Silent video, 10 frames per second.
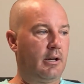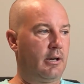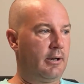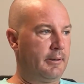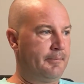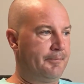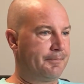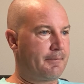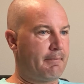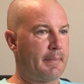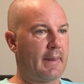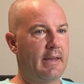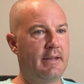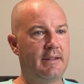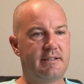Um,
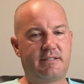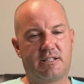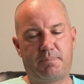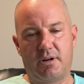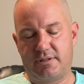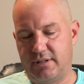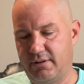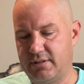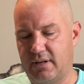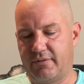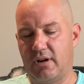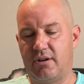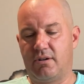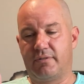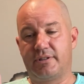in that six-part series, I've
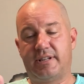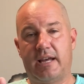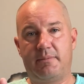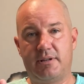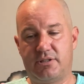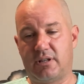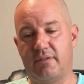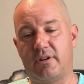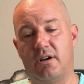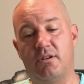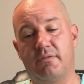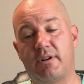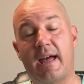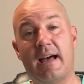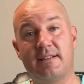gone over damaged, I've gone
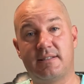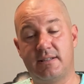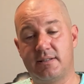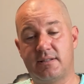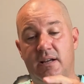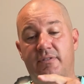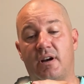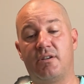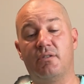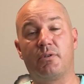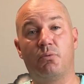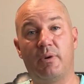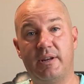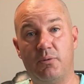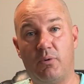over as is, I've gone over
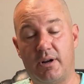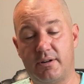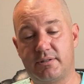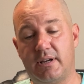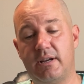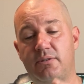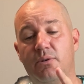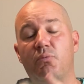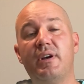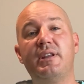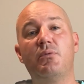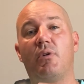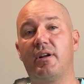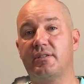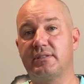wind and watertight. The wind and
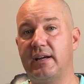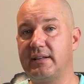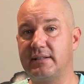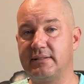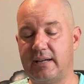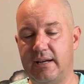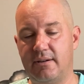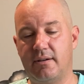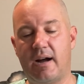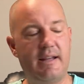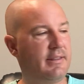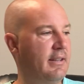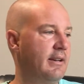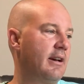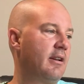watertight container, I
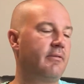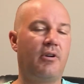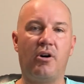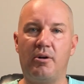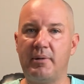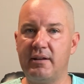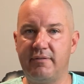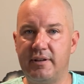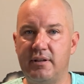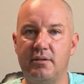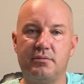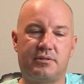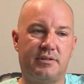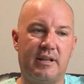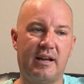think out of all my videos
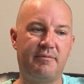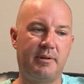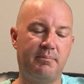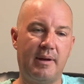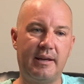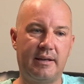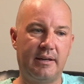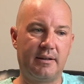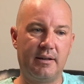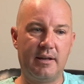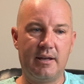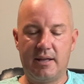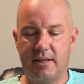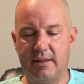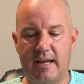that I've been making,
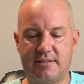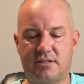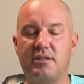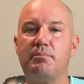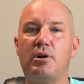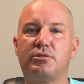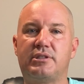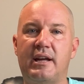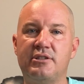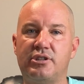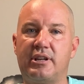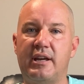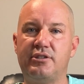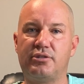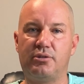that's the most
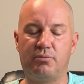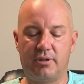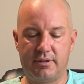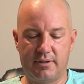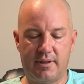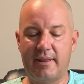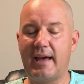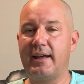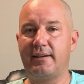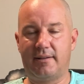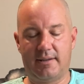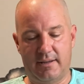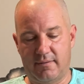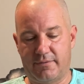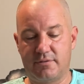educational one. That,
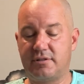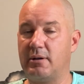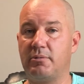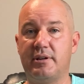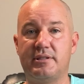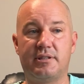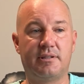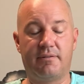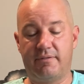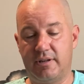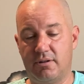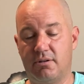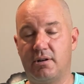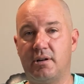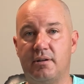and for some reason, the
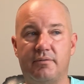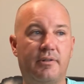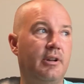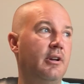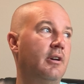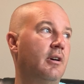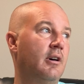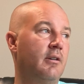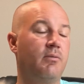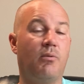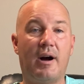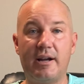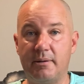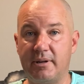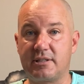video of why
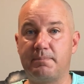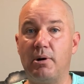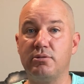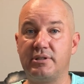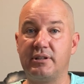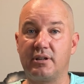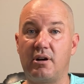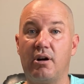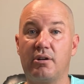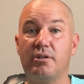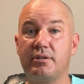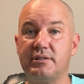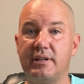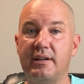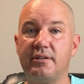I'm exposing the cargo
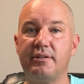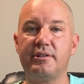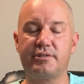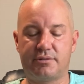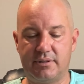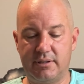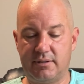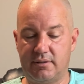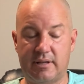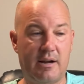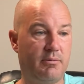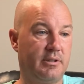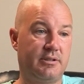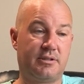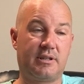container industry, that one
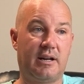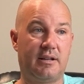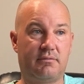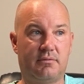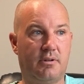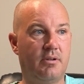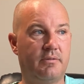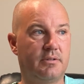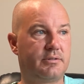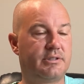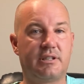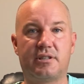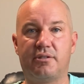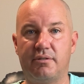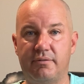just got over
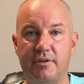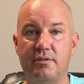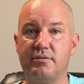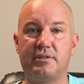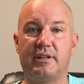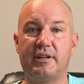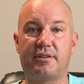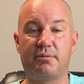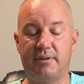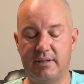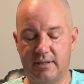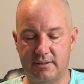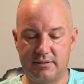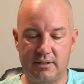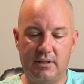600 views in like 3
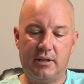days.